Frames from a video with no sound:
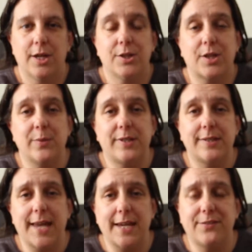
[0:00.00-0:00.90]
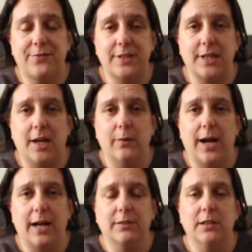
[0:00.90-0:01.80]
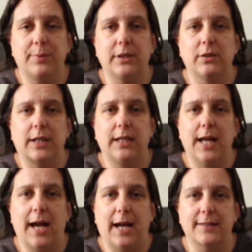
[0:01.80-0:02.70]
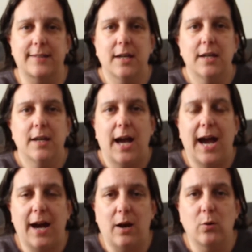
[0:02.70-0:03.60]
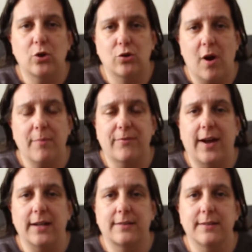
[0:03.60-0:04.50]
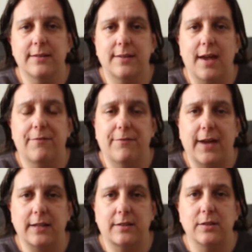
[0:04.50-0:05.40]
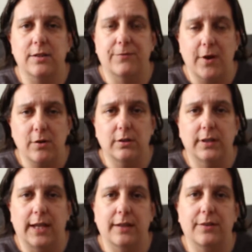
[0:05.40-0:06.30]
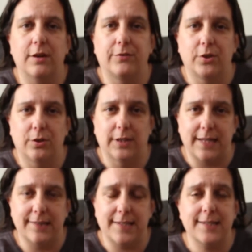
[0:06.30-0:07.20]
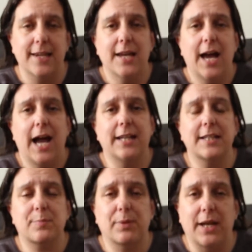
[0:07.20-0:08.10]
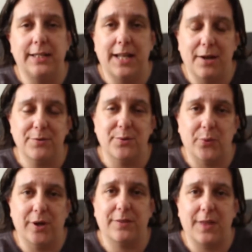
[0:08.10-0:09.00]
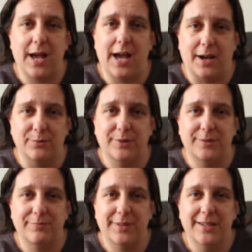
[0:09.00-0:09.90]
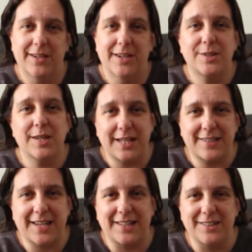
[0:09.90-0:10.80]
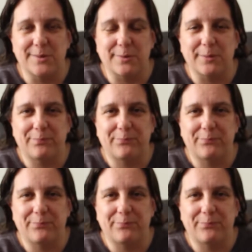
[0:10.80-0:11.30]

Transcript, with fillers: So in today's video, I'm going to be looking at how crop factors affect the focal length of your lenses and explaining how to work that out. So let's get into it.